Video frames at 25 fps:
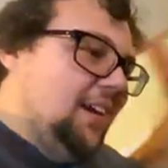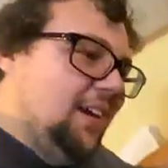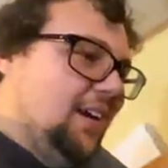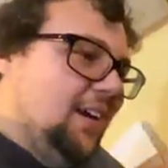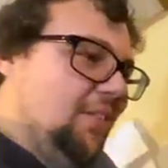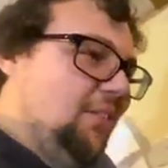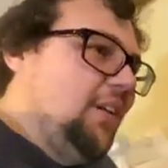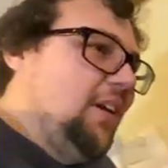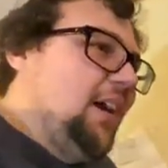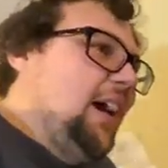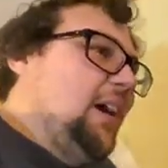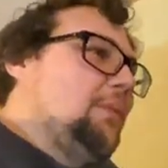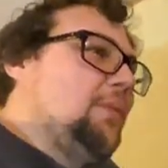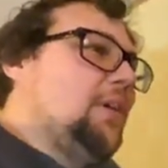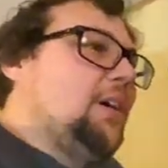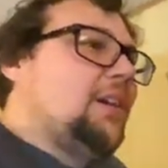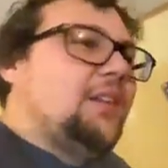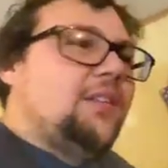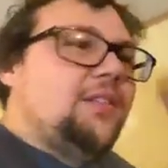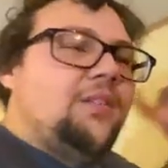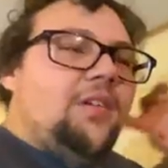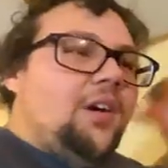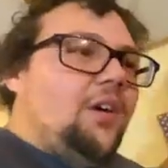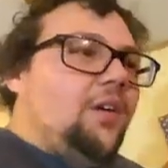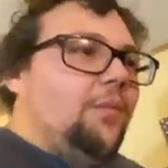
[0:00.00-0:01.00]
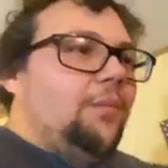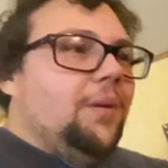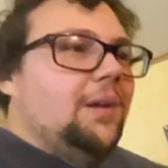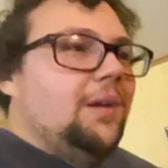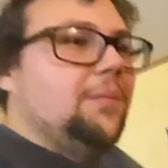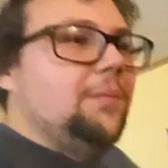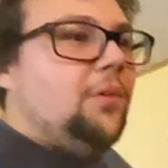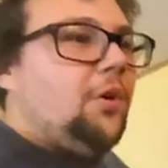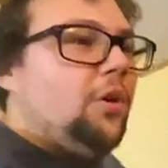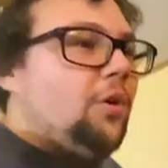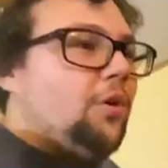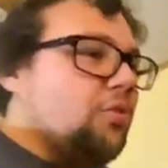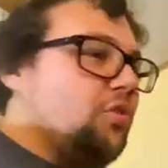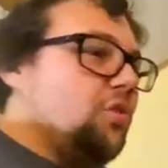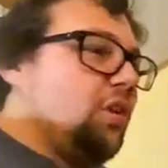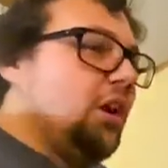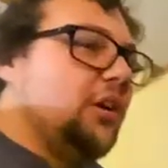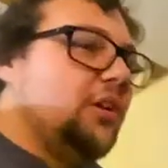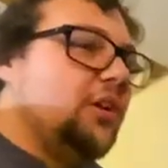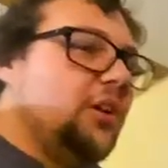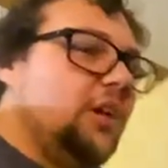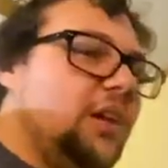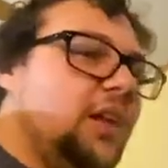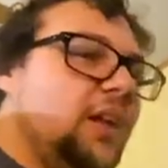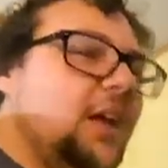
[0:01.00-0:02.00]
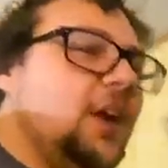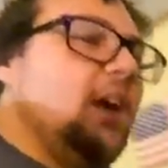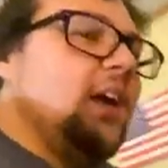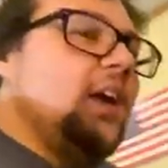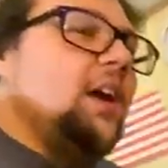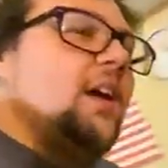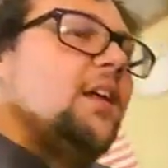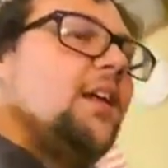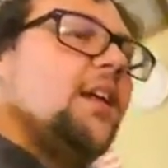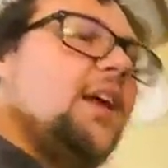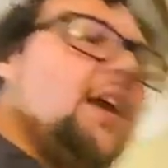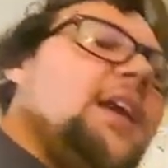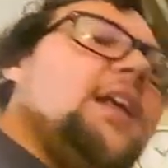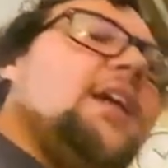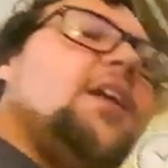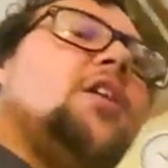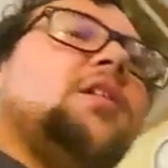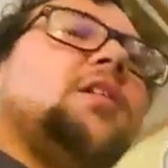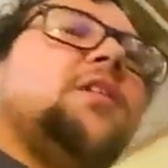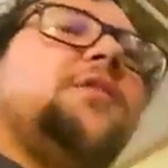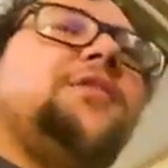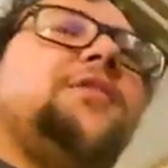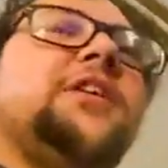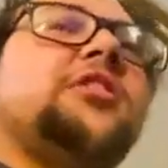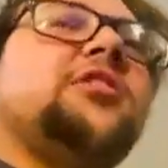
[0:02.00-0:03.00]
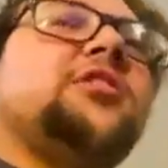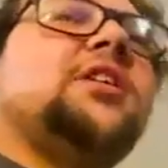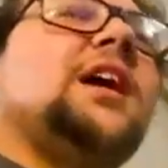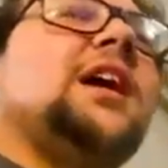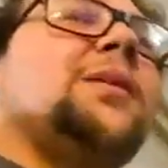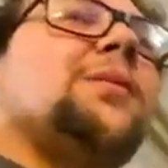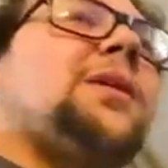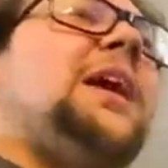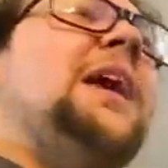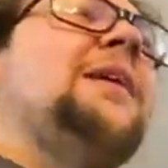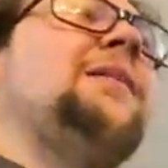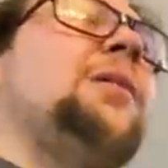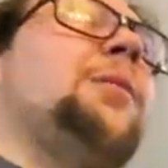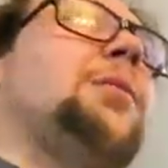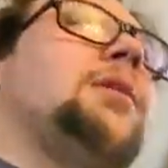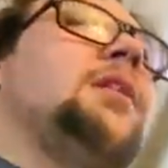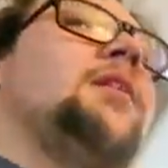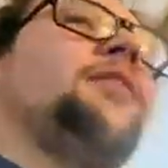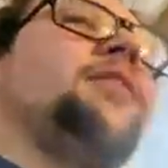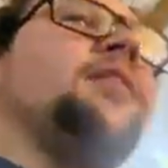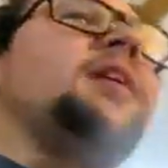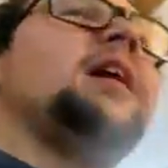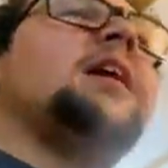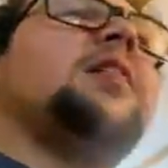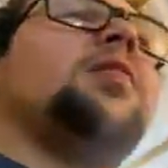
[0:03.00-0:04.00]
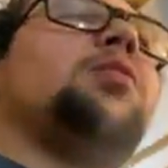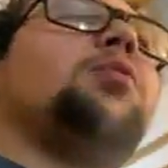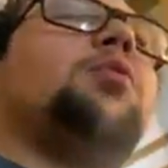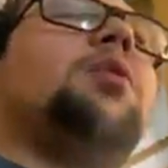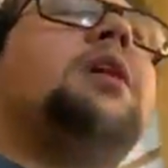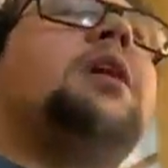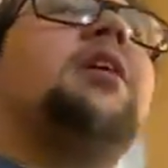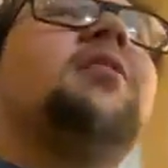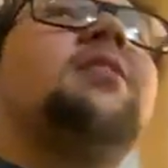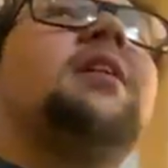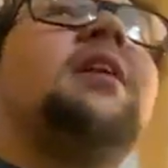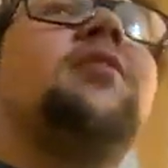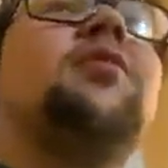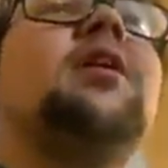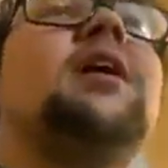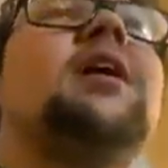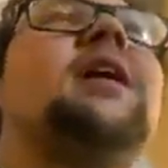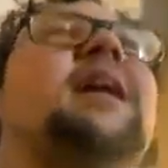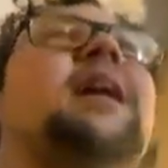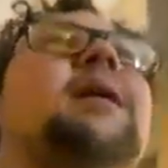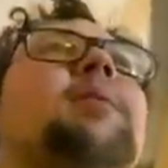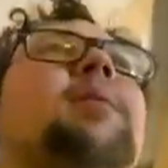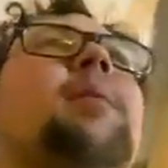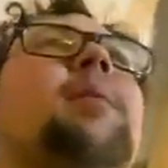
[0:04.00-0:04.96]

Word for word: We had one, like, my whole childhood. It, all the fish died. We gave up with it for, like, three years. I tried to get by